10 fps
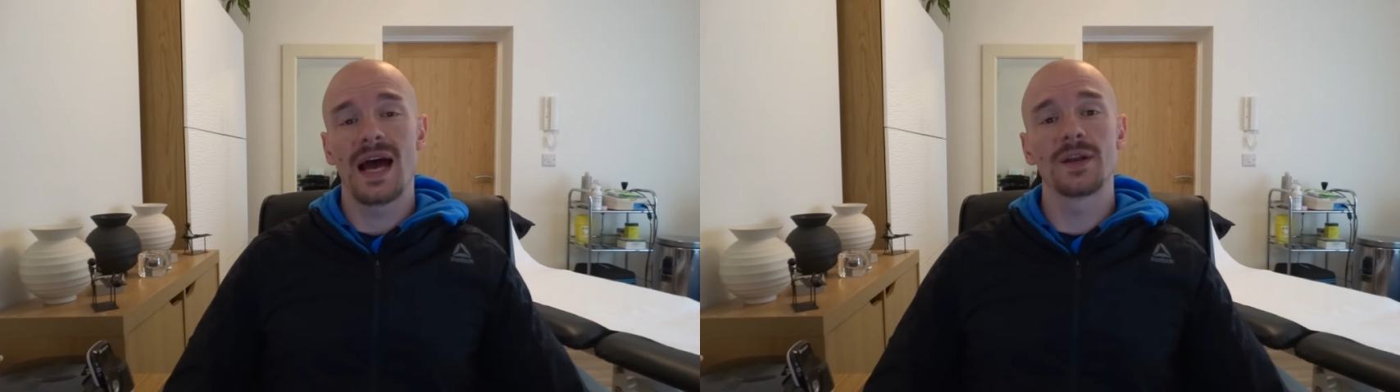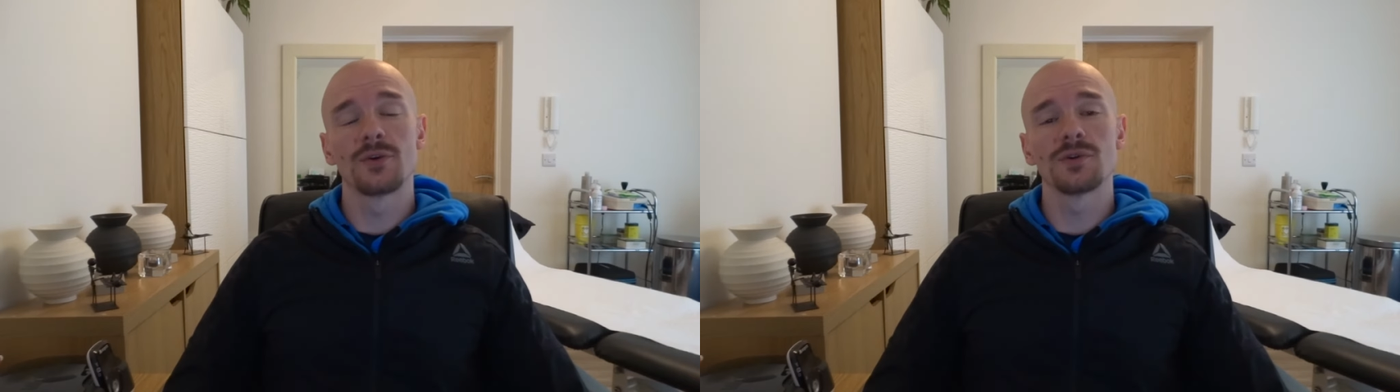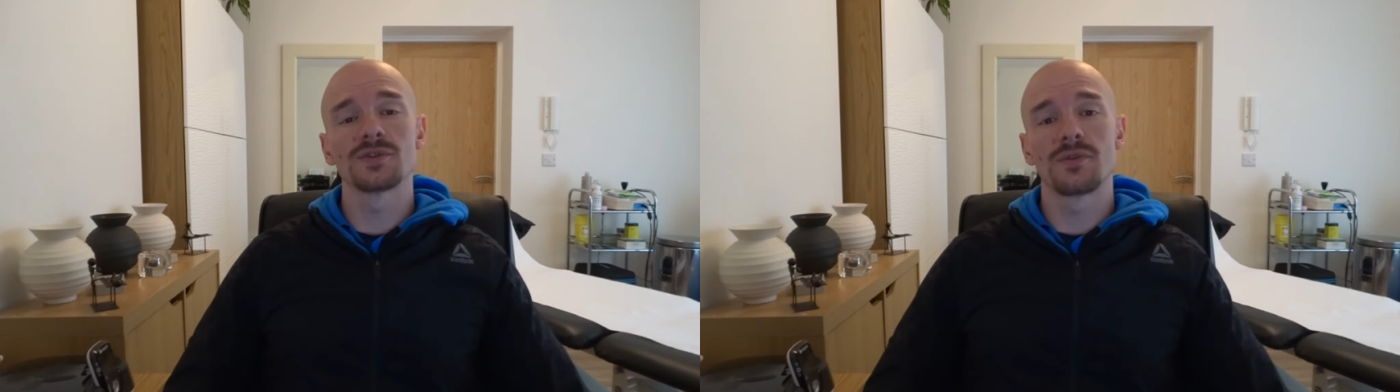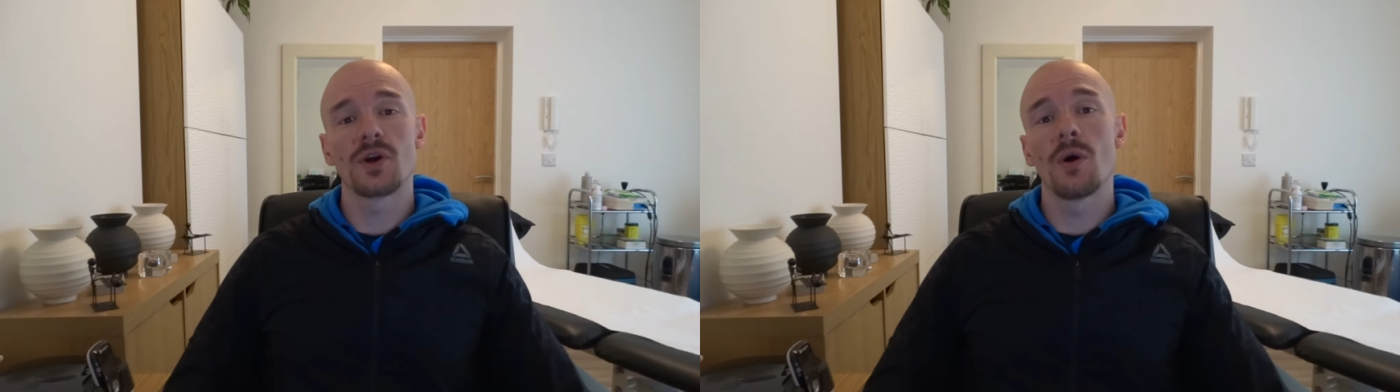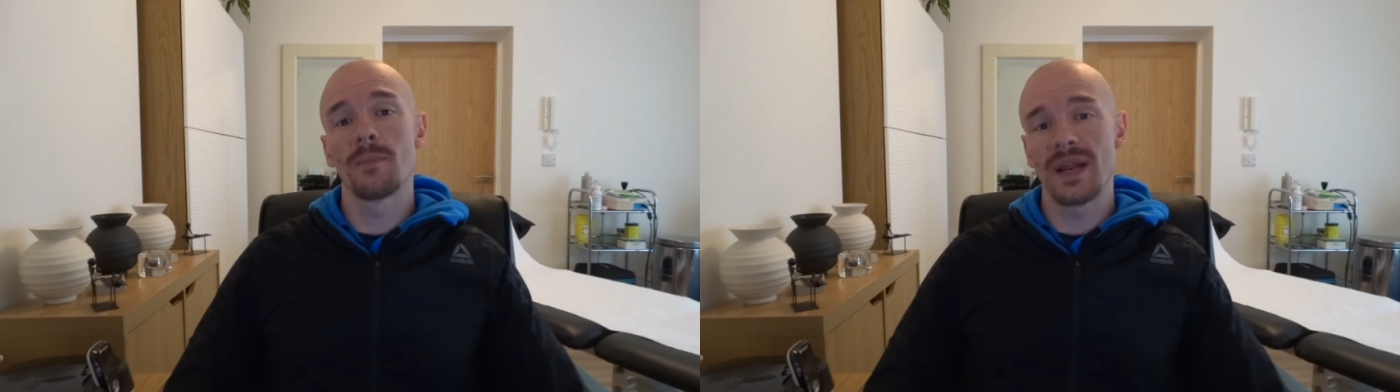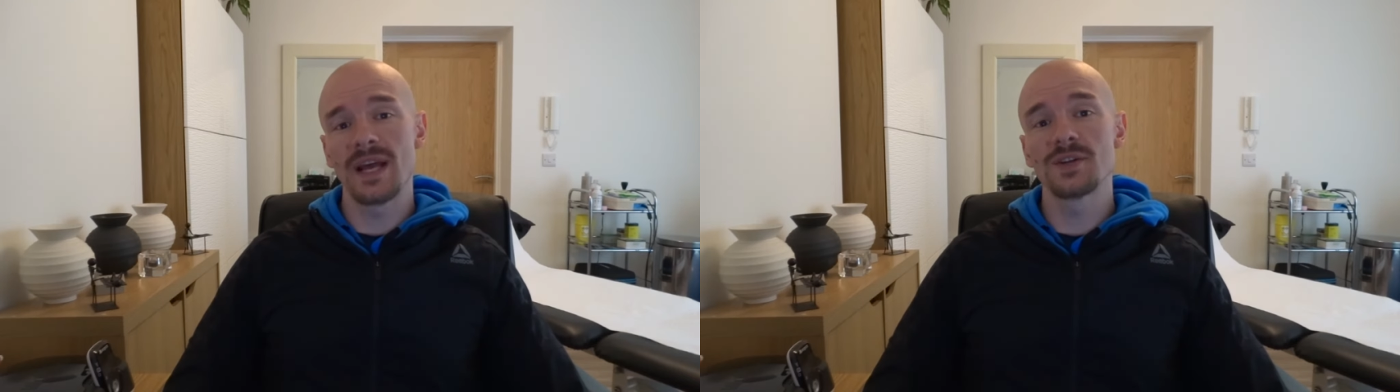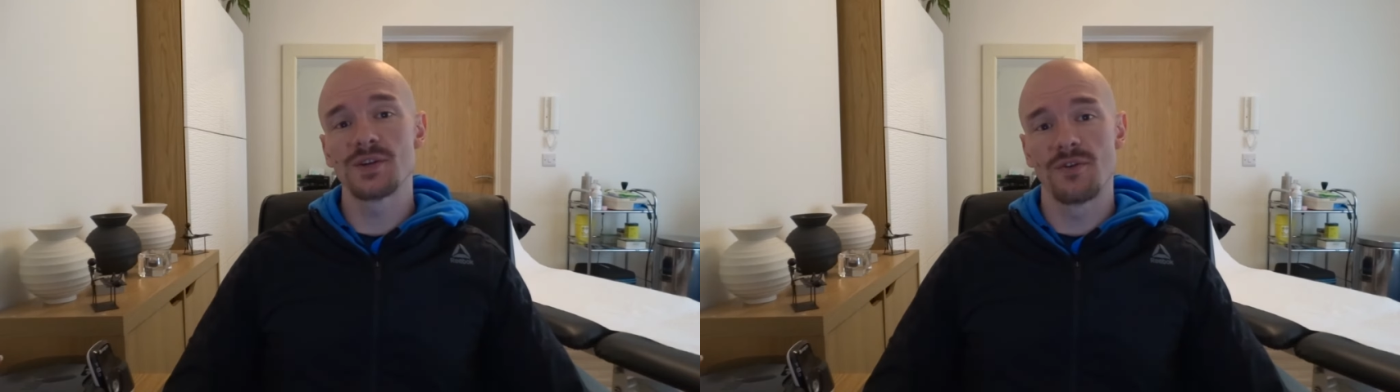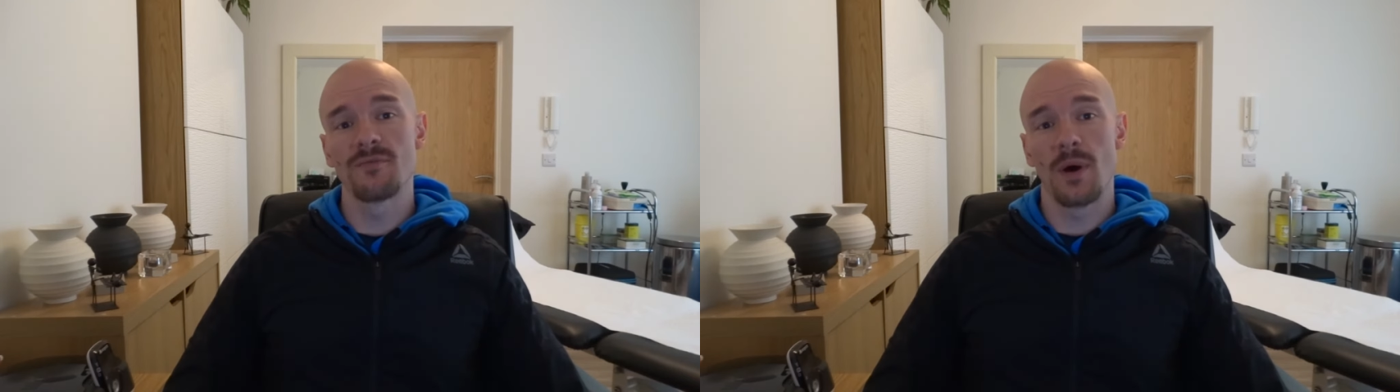and also the
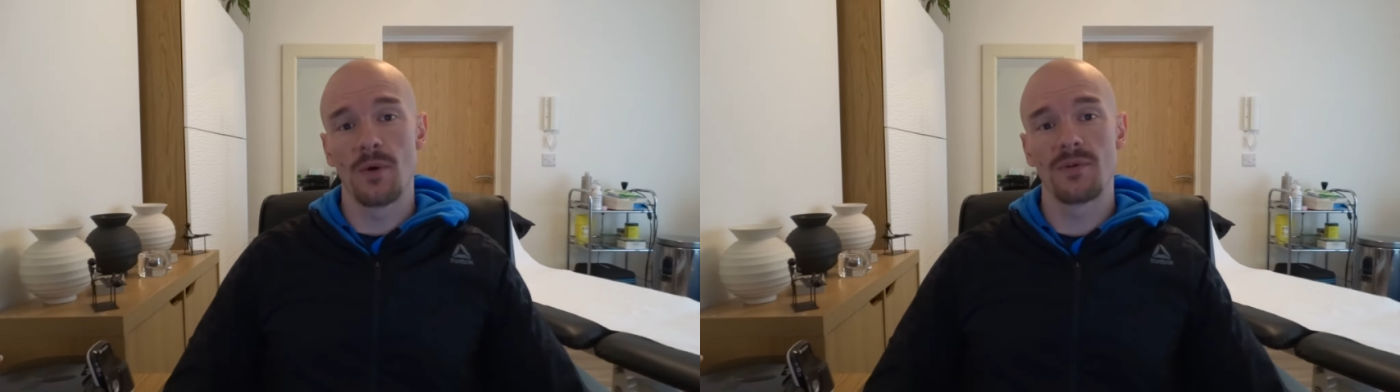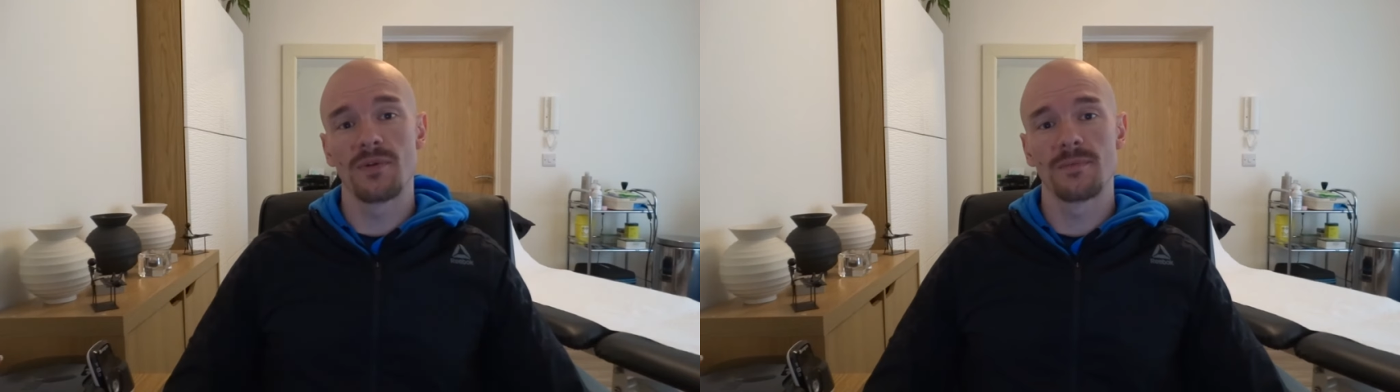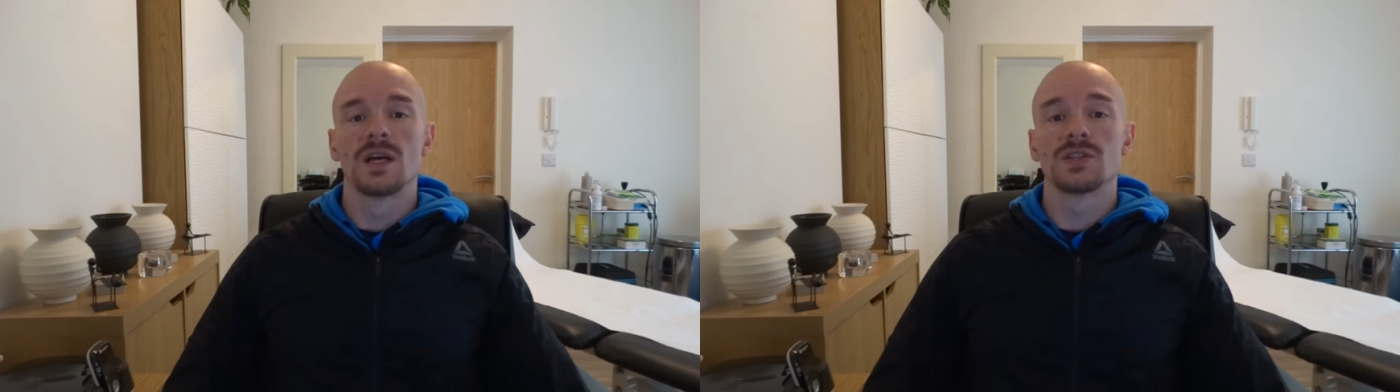combination of both.